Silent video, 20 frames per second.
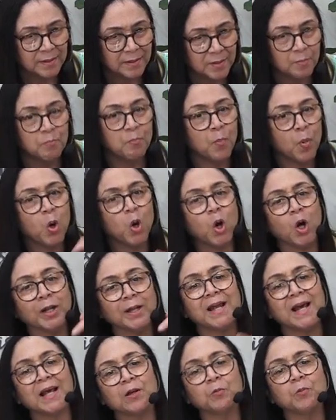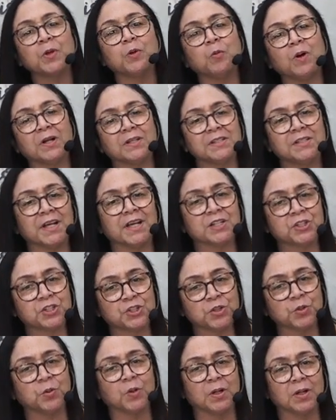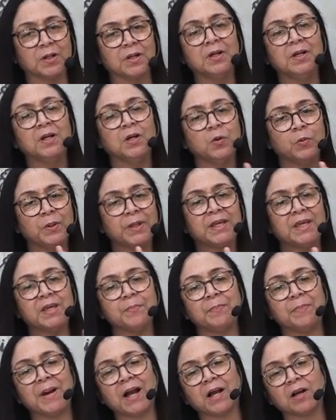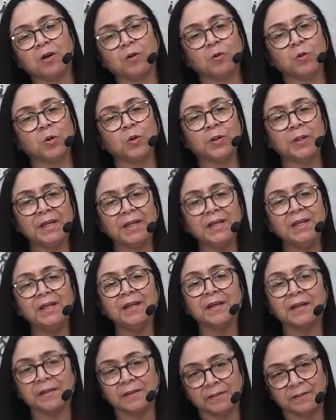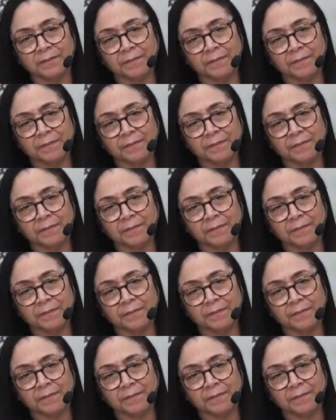more than we want Yeshua, we keep back our own healing.